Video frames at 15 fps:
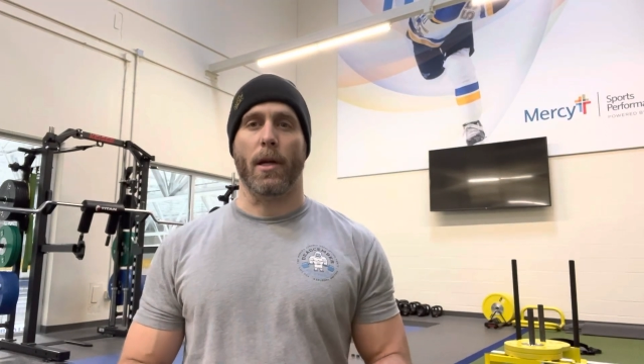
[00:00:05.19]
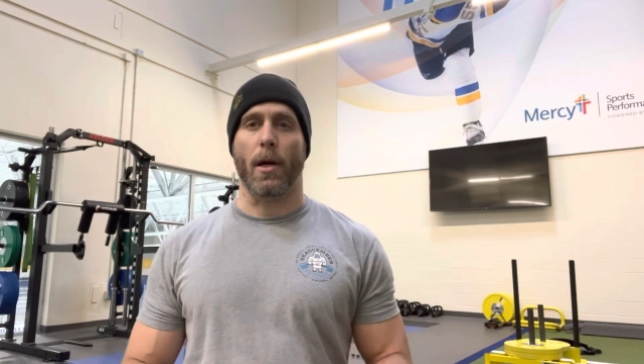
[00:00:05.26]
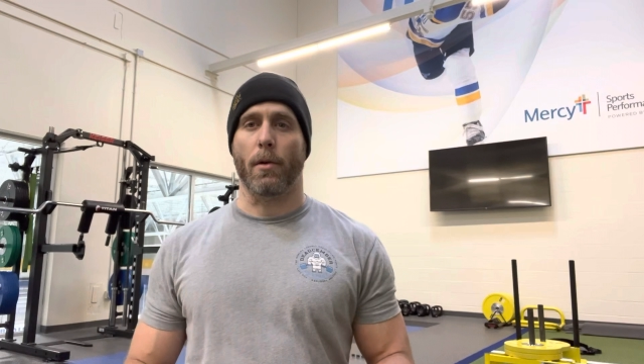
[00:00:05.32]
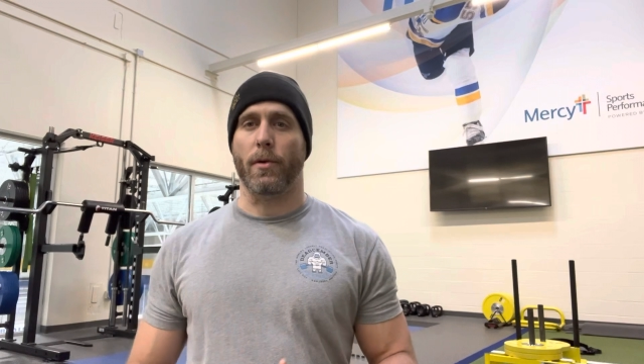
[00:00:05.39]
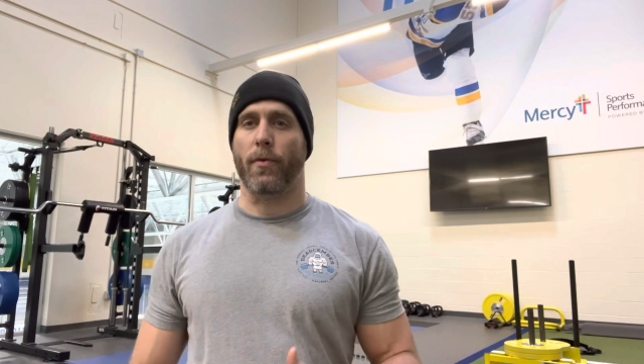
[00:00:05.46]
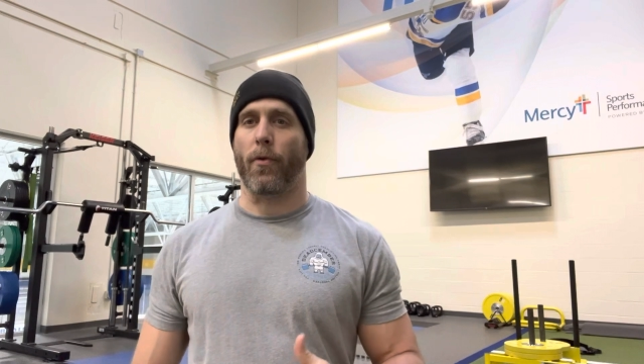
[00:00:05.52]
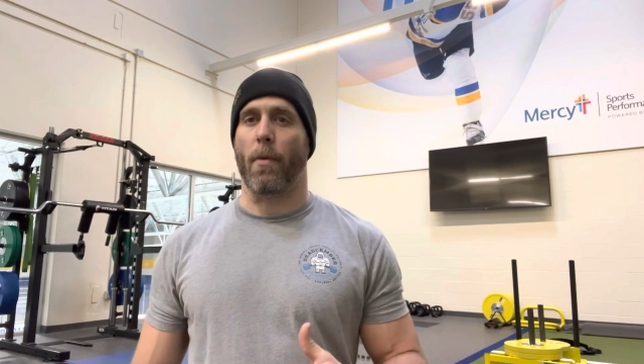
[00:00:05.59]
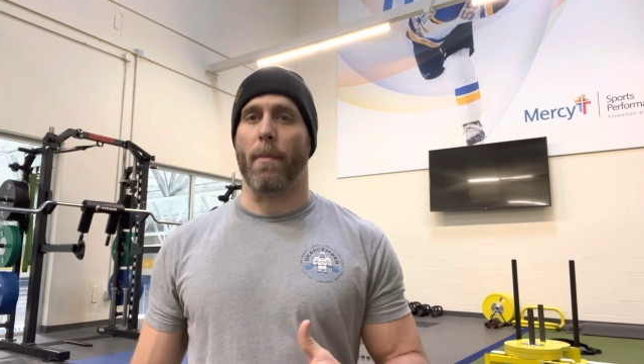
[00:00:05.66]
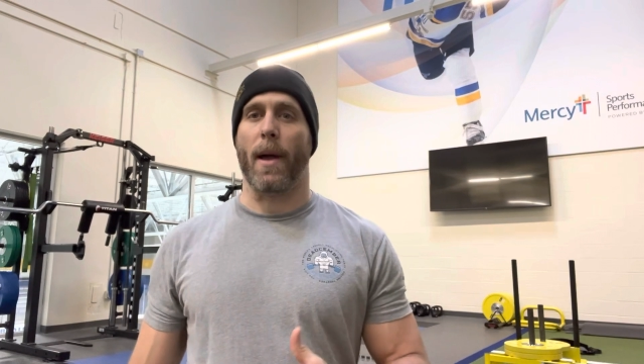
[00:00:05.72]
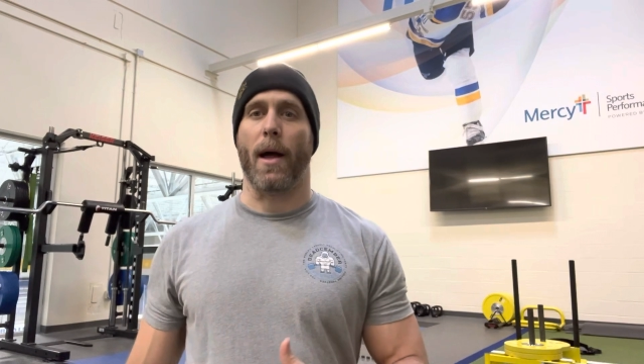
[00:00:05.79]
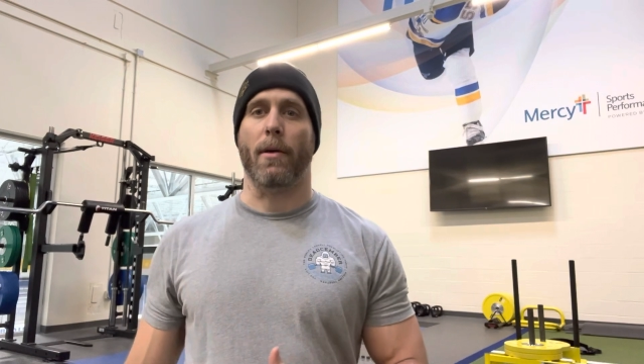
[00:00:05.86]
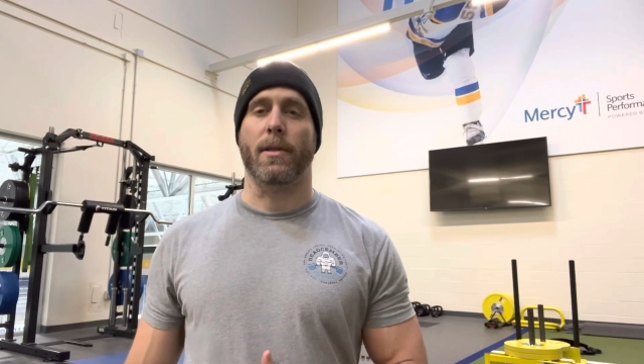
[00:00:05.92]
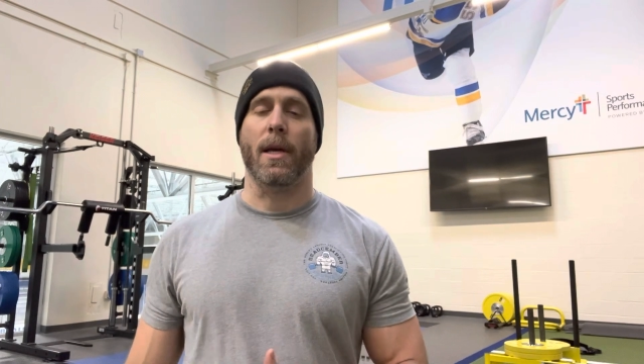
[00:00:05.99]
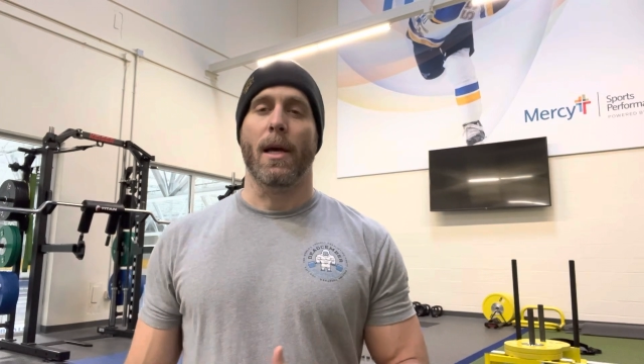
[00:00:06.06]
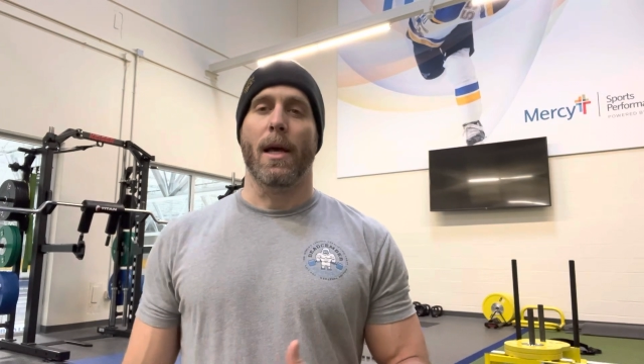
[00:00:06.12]
coach for
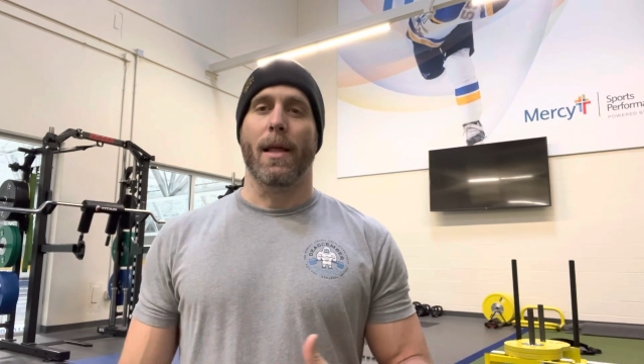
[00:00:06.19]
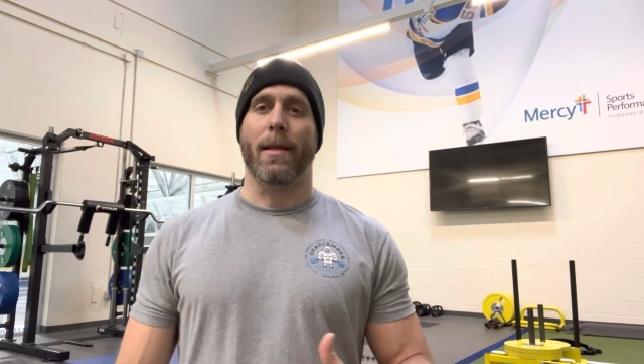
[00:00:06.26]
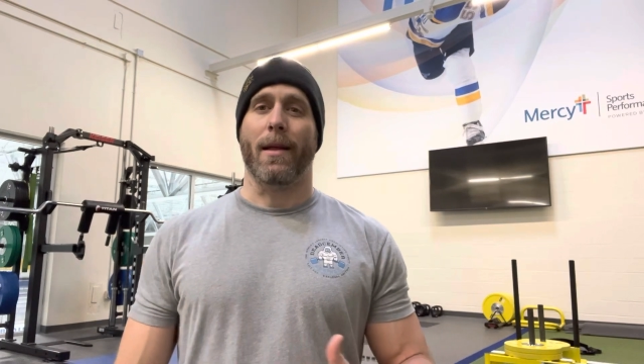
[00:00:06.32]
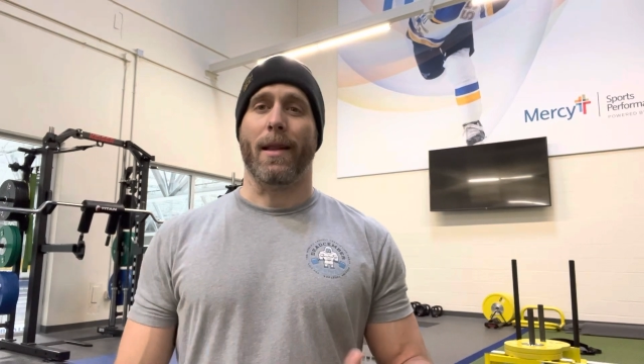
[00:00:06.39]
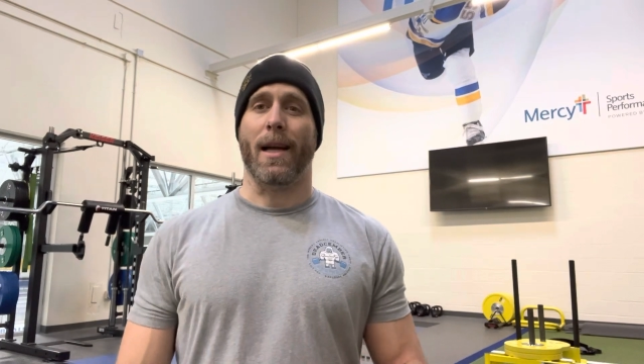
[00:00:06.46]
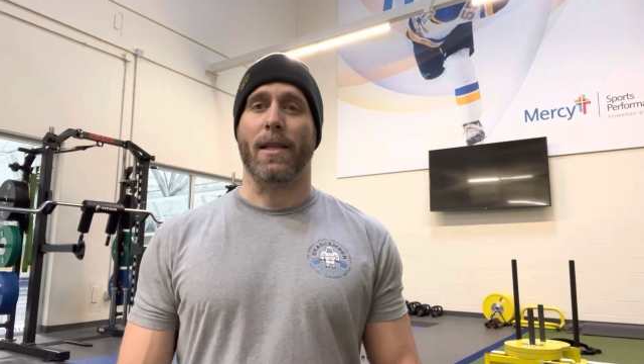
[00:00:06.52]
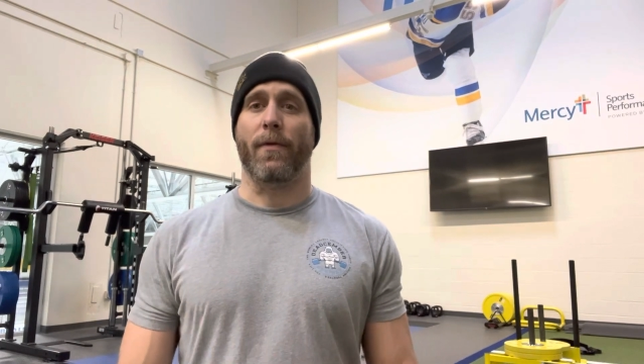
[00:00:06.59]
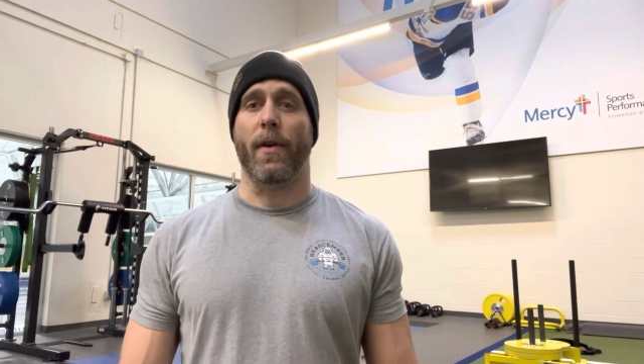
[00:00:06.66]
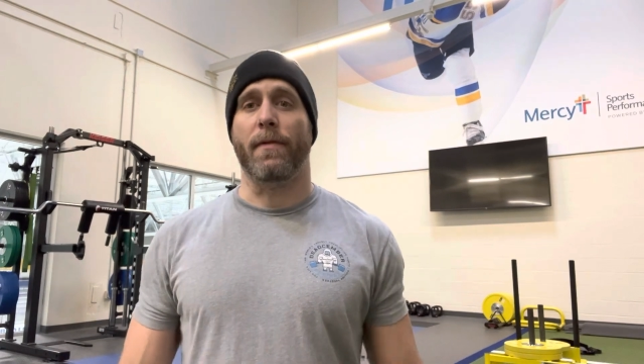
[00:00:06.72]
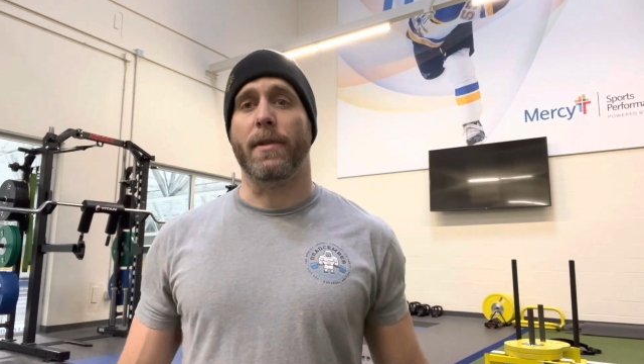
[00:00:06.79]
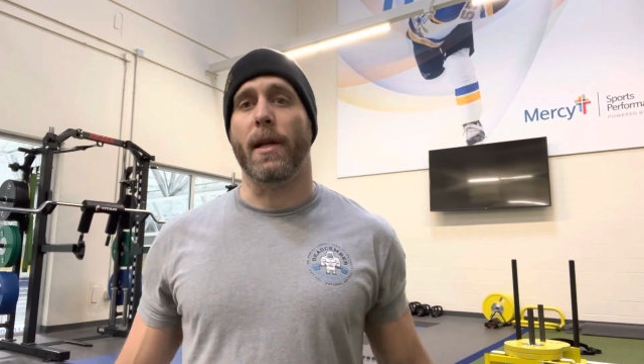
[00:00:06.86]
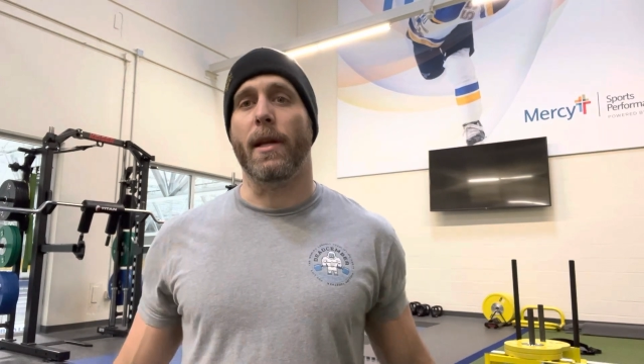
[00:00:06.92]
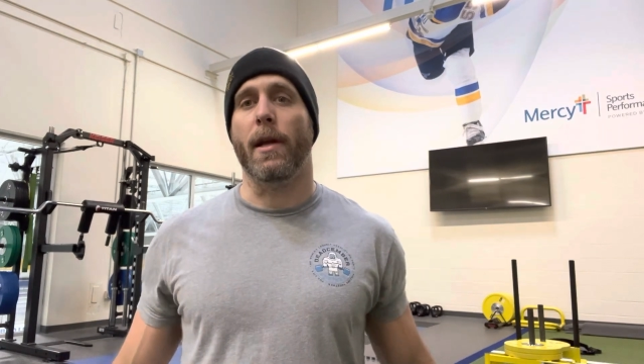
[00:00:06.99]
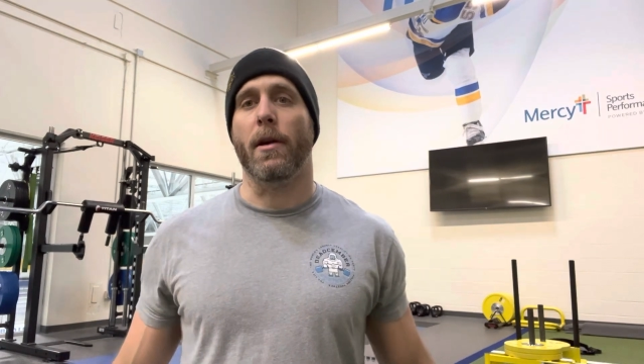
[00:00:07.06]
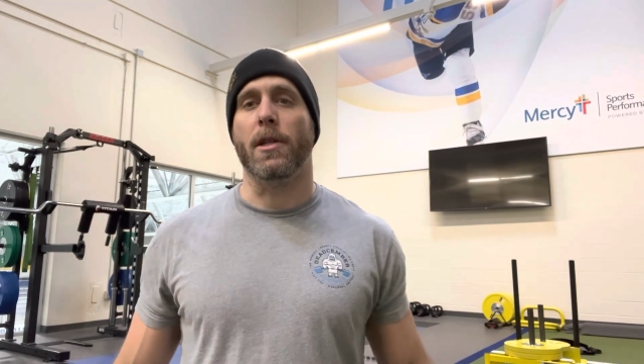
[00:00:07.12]
about the last
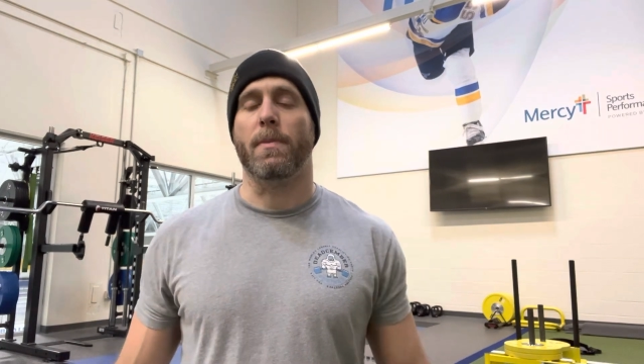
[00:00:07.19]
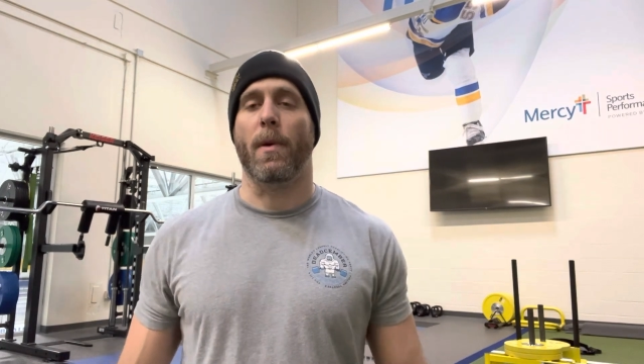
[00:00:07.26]
15 years.